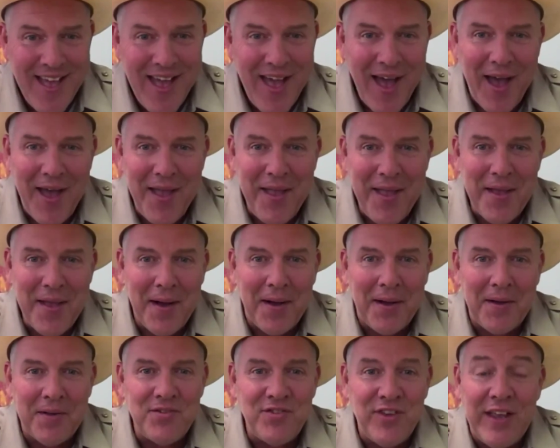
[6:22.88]
hey,
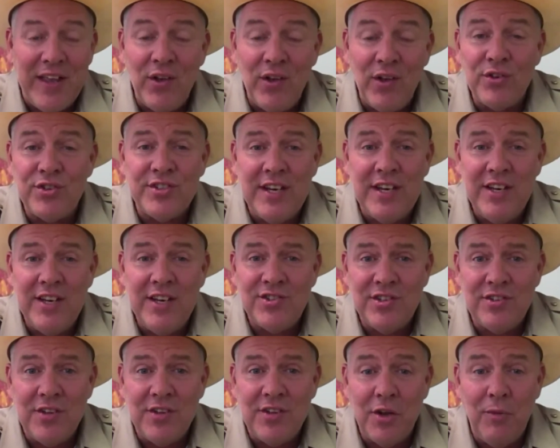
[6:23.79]
uh, teal
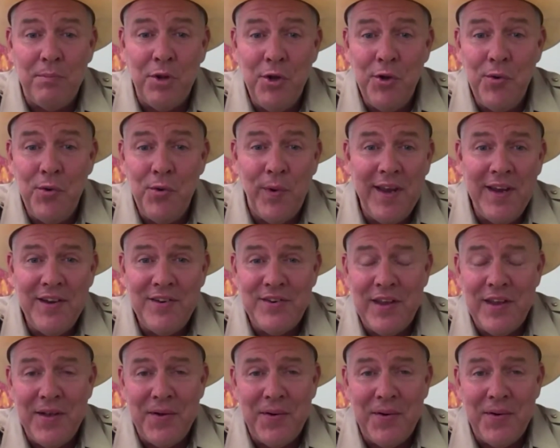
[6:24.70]
season, little blue winged
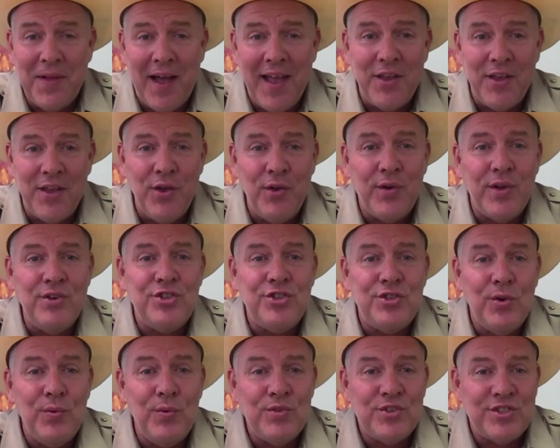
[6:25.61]
teal. Hey, you can
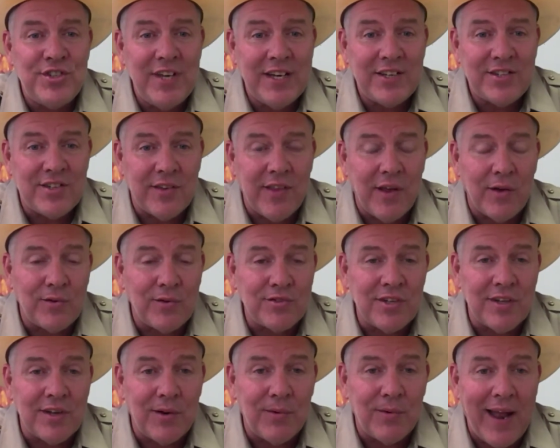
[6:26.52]
shoot six of
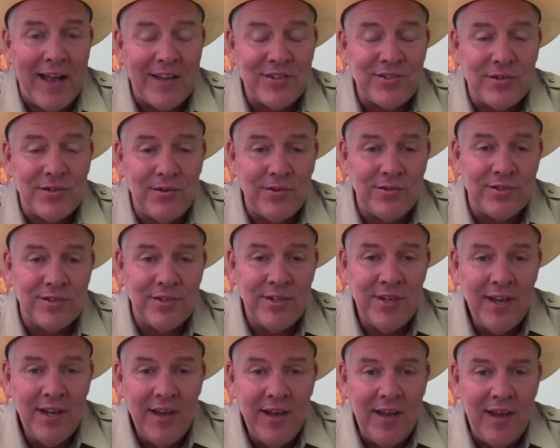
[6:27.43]
those little rascals,
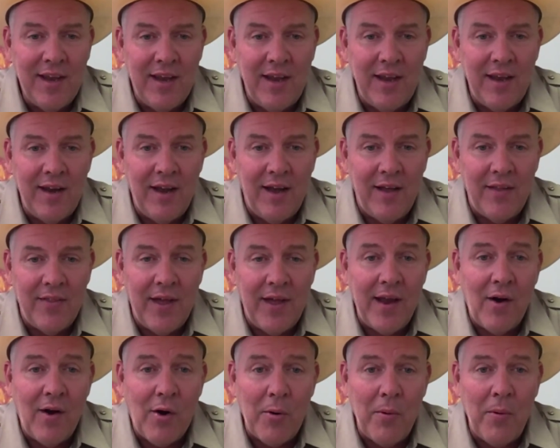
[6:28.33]
and uh,
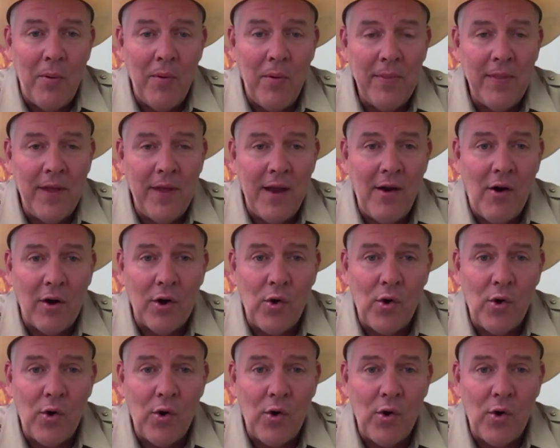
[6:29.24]
they are they are